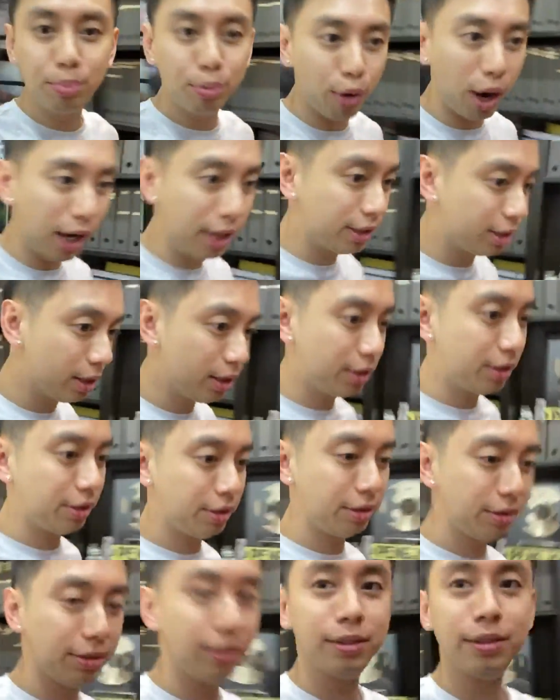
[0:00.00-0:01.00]

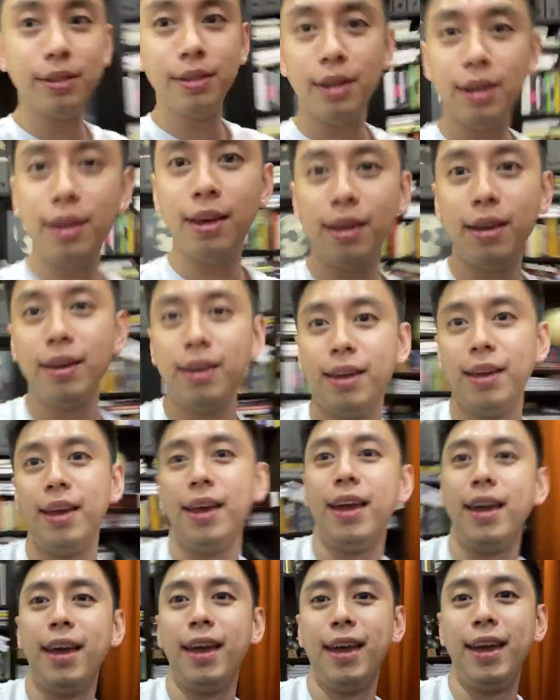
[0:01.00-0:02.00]
prizes,
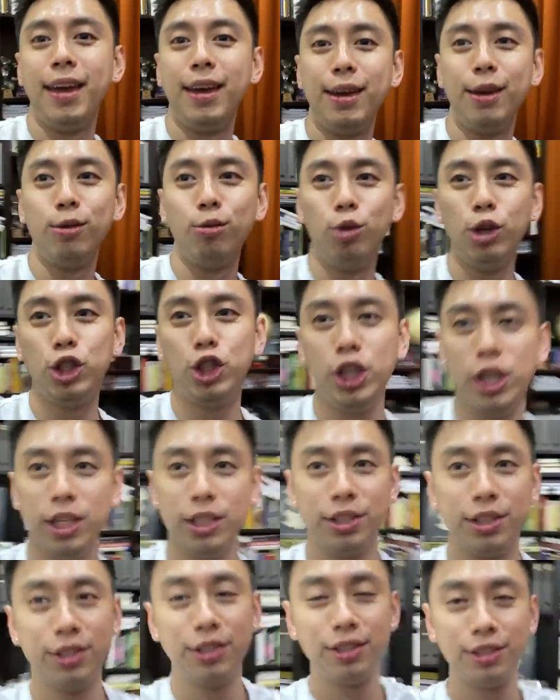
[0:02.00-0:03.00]
which
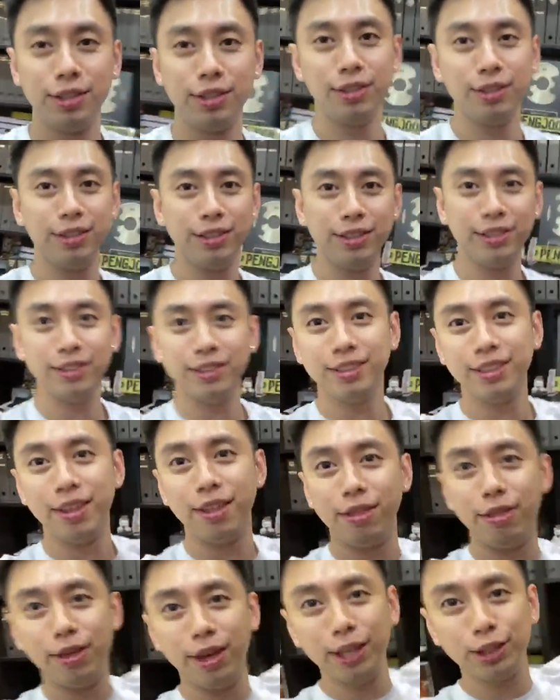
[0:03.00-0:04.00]
is
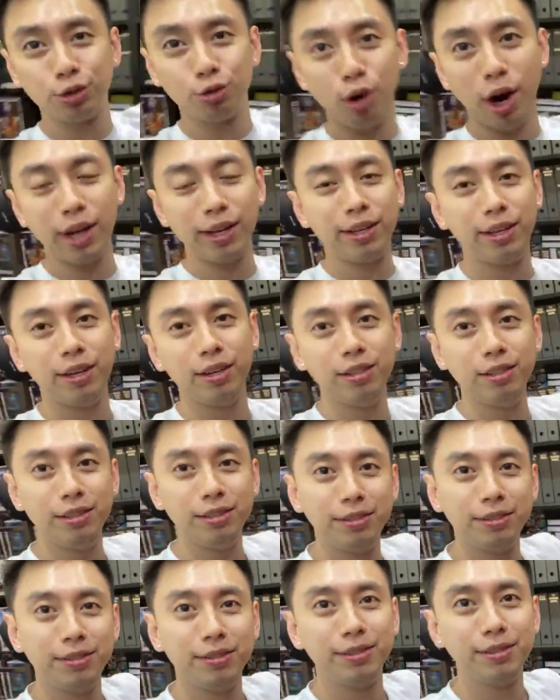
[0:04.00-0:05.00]
this right here,
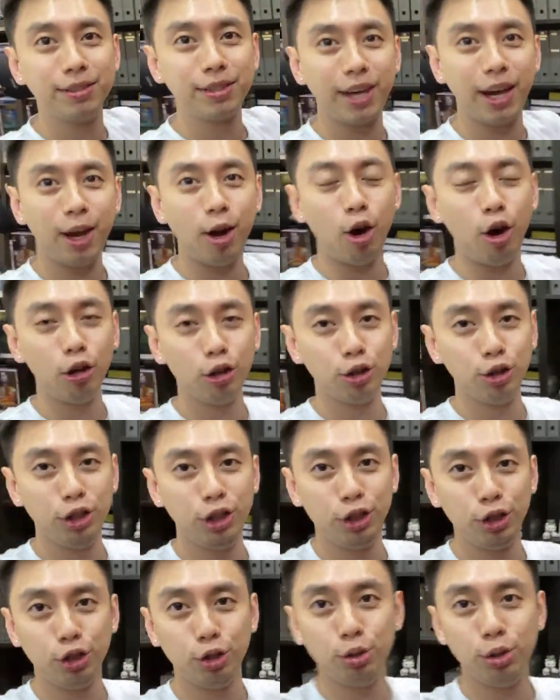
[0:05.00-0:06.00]
okay? All you
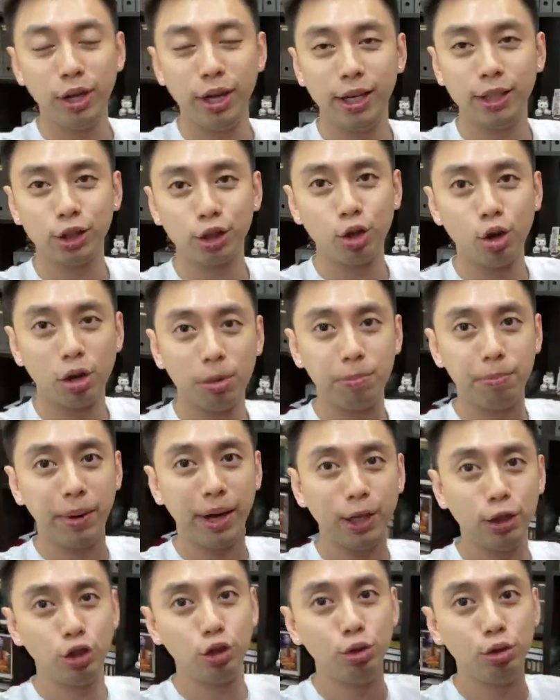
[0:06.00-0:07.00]
need to do is go to
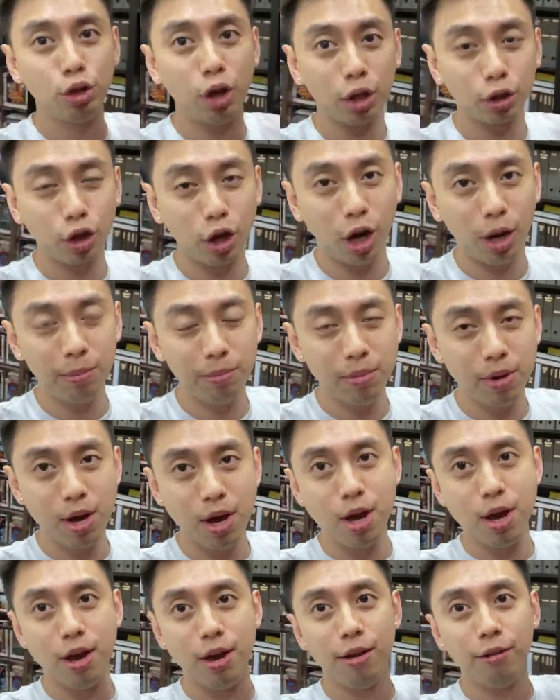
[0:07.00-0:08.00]
pengjoon.com
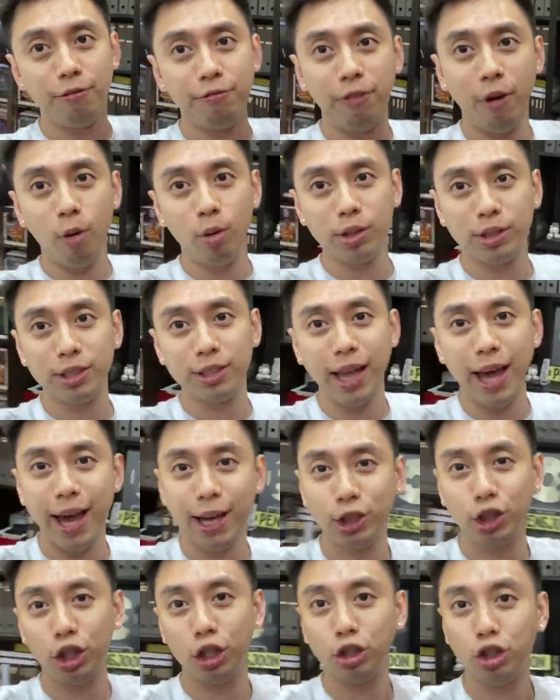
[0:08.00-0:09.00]
forward
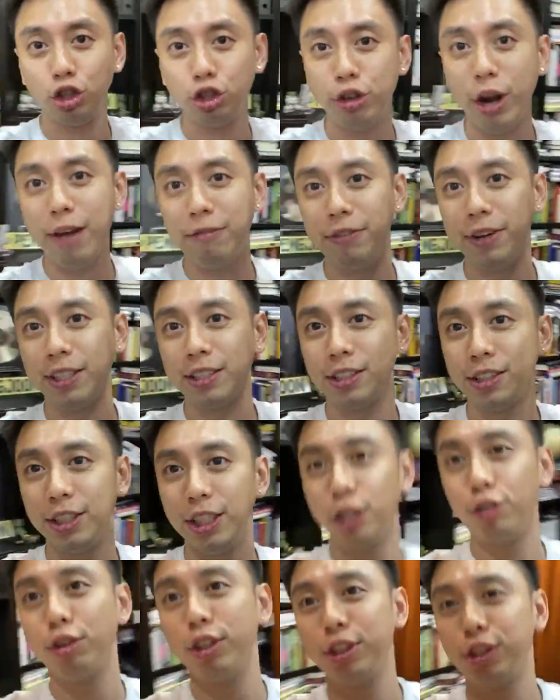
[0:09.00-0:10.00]
slash traffic
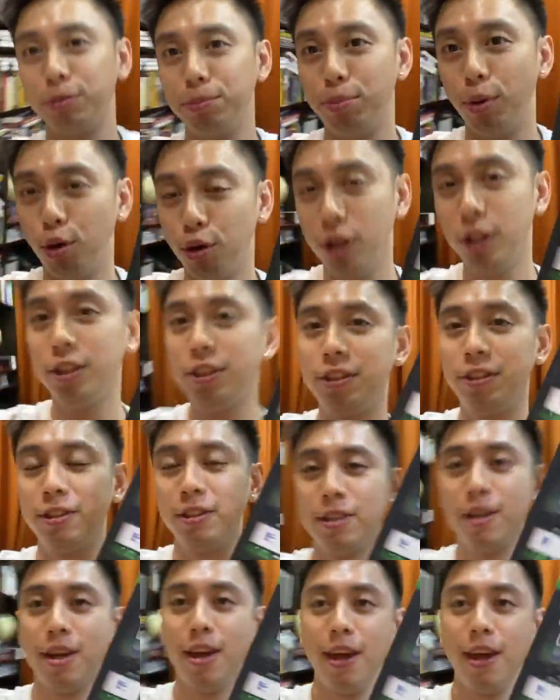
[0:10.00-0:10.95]
secrets bonus